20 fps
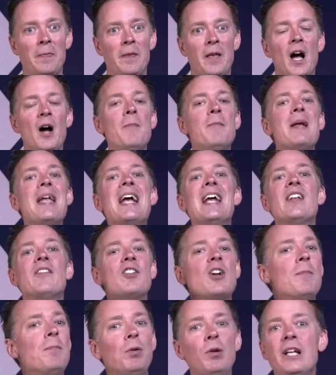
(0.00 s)
a man of
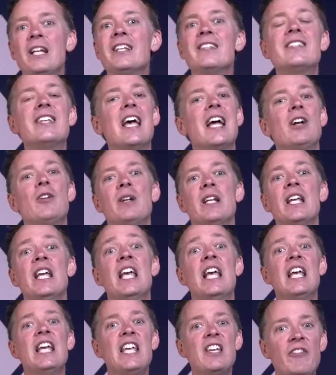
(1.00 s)
complete integrity.
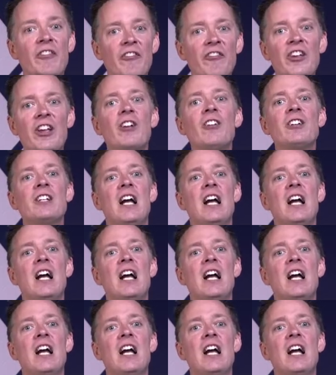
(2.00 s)
He feared